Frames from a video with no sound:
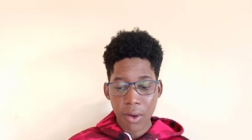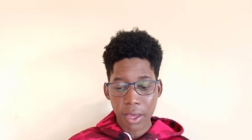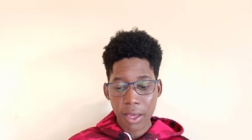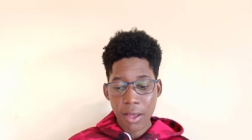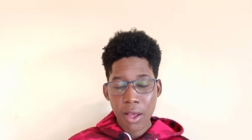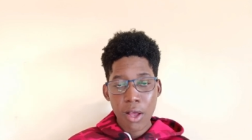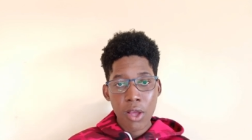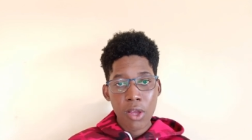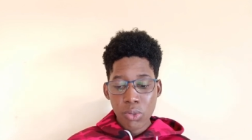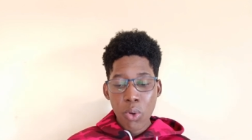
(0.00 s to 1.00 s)
okay
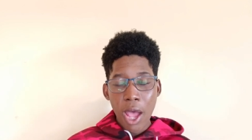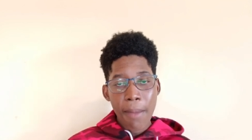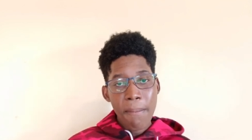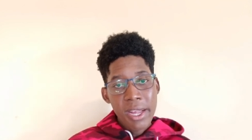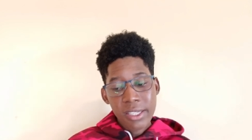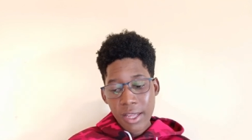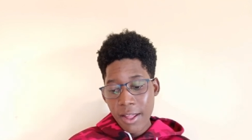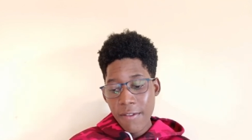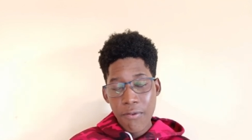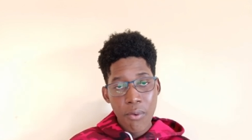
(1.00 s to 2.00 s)
so i made
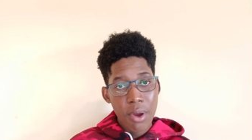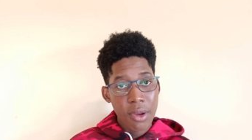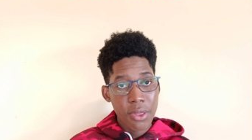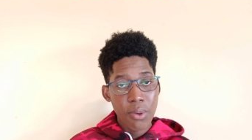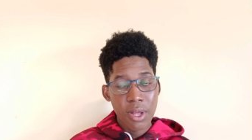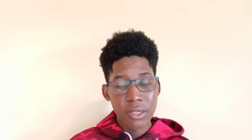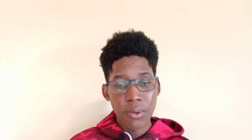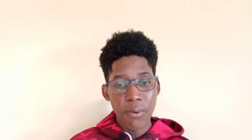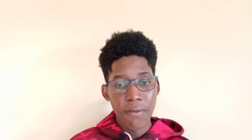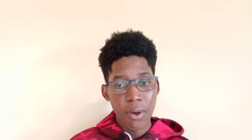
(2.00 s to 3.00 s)
that $400
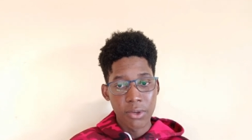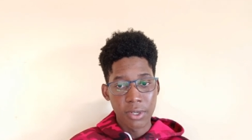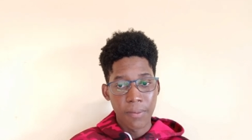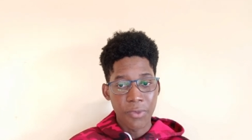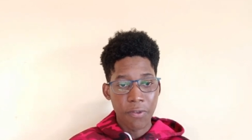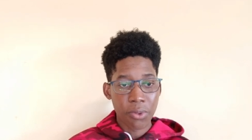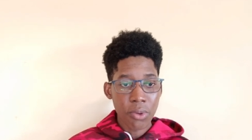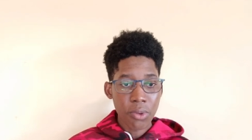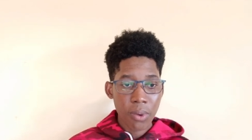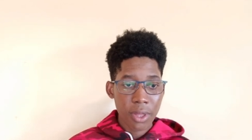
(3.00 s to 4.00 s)
through Vultr if you
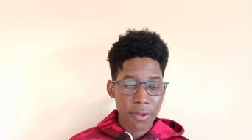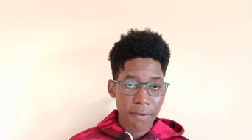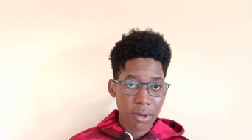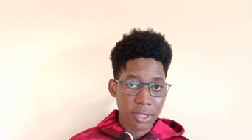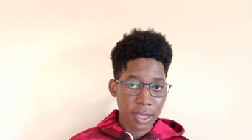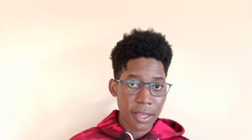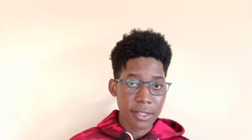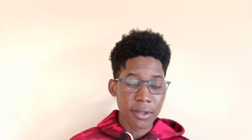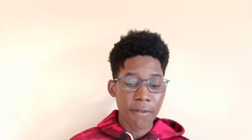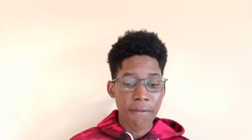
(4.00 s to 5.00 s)
don't know what Vultr
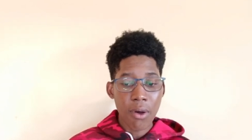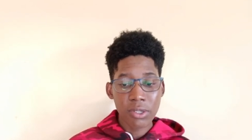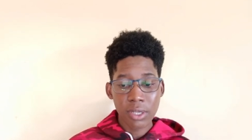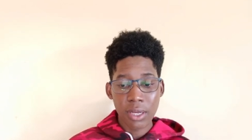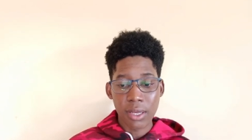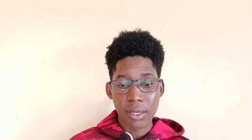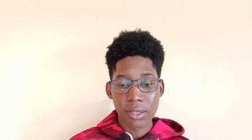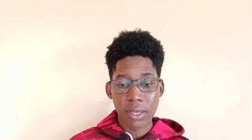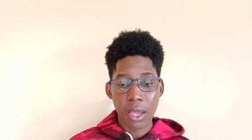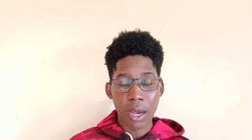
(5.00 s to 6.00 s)
is Vultr
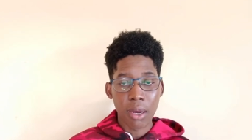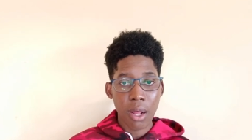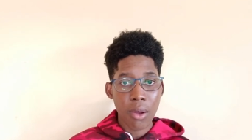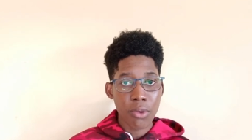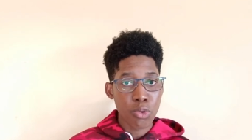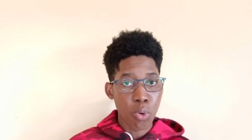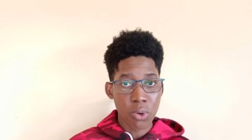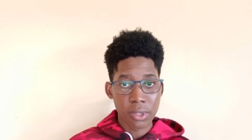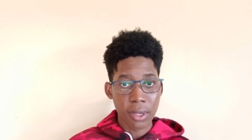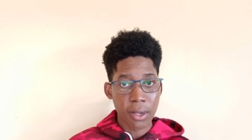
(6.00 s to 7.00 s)
is a cloud
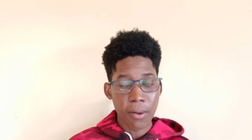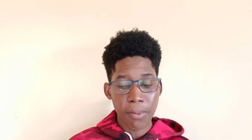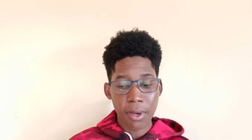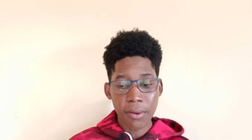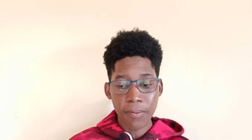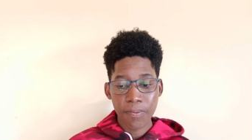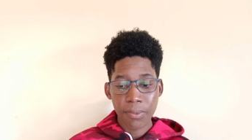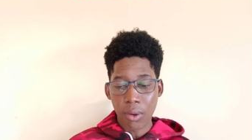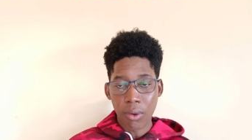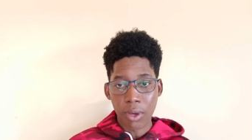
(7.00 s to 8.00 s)
hosting company
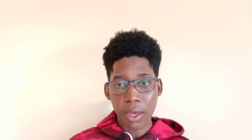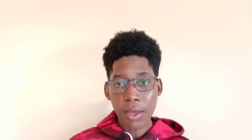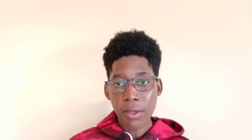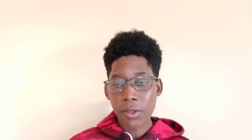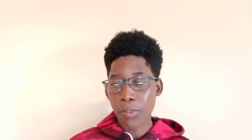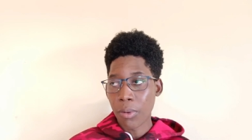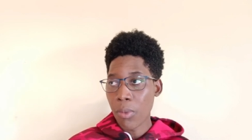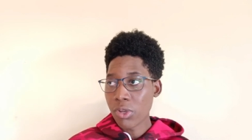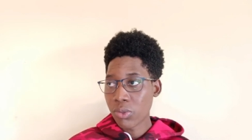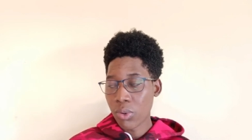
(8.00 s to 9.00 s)
okay
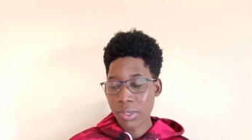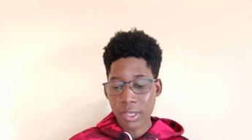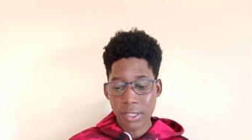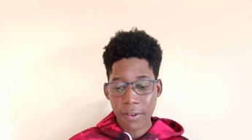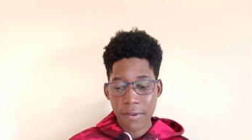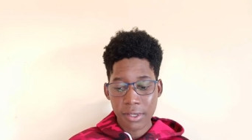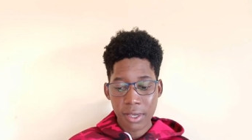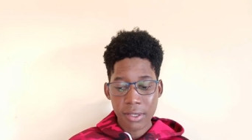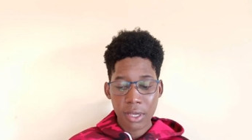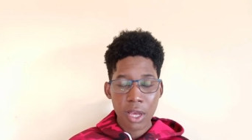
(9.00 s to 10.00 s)
promotes hosting
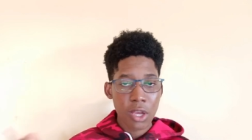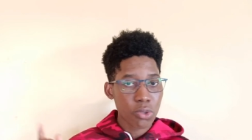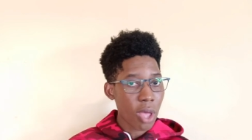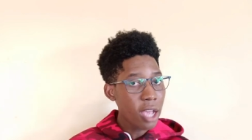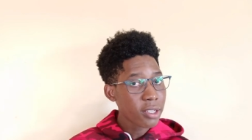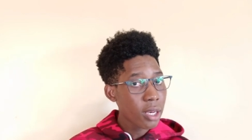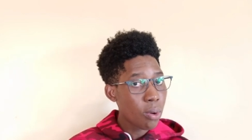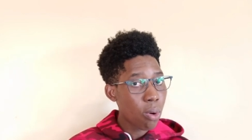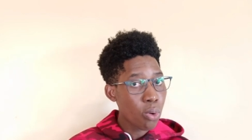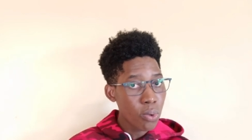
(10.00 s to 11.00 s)
services so I
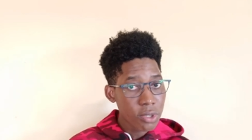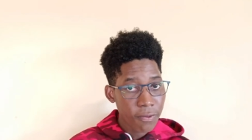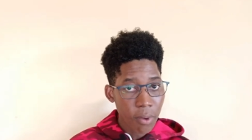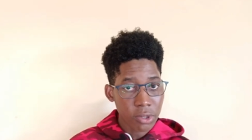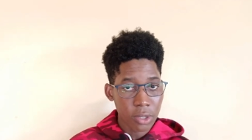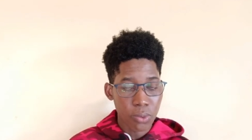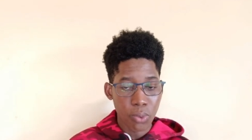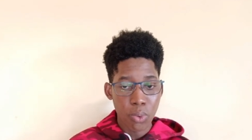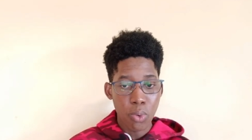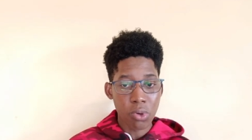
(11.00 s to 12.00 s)
actually use Vultr
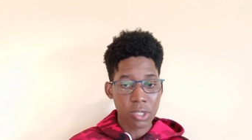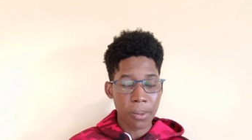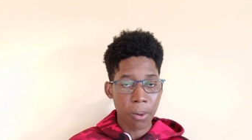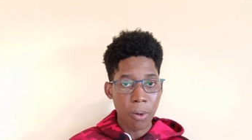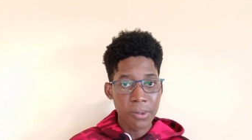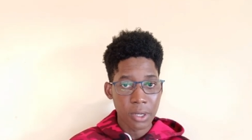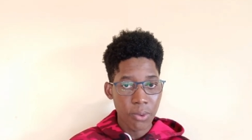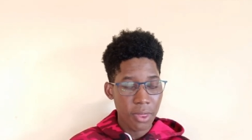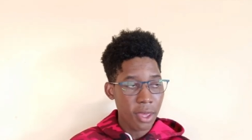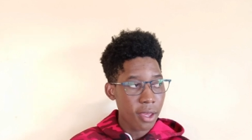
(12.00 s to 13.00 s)
to host my
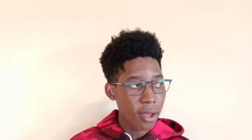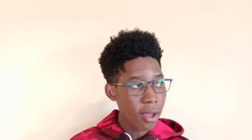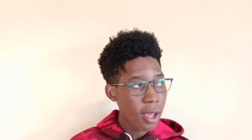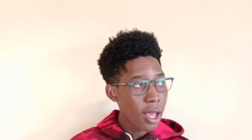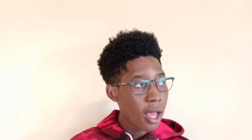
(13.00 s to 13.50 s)
website on there